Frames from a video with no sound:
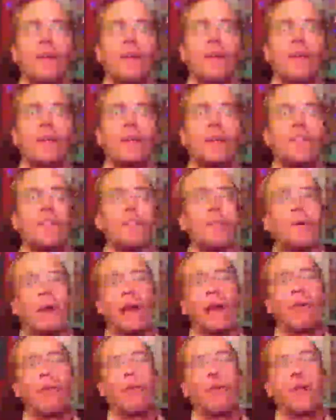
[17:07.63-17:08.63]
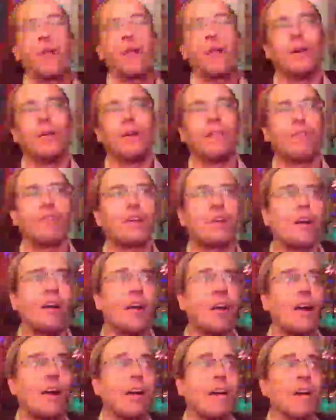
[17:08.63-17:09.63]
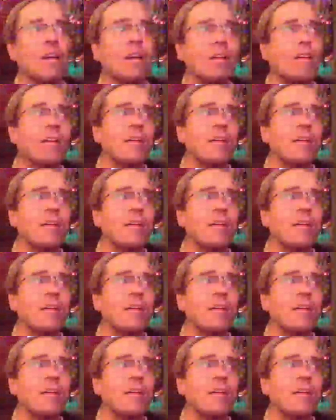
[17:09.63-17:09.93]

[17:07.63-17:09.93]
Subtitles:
like in the back window of the car.